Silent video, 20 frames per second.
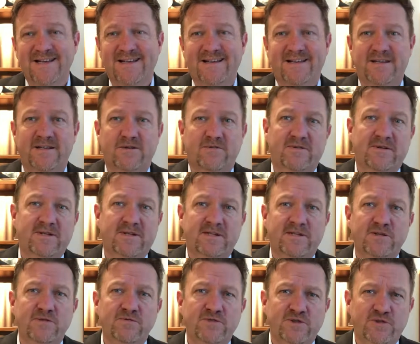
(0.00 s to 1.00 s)
and he
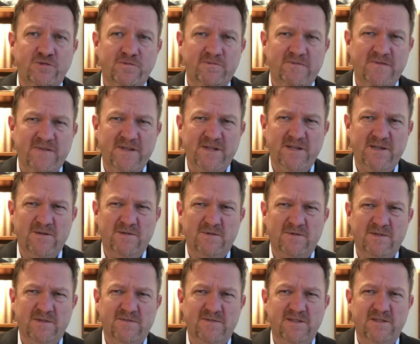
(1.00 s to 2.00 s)
created YouTube
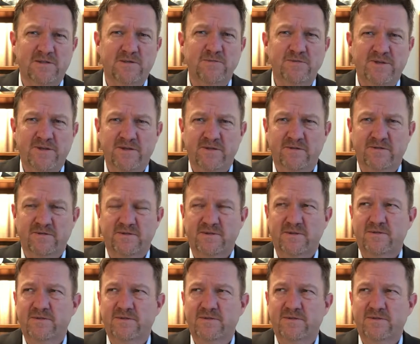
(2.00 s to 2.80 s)
videos of his luthiers.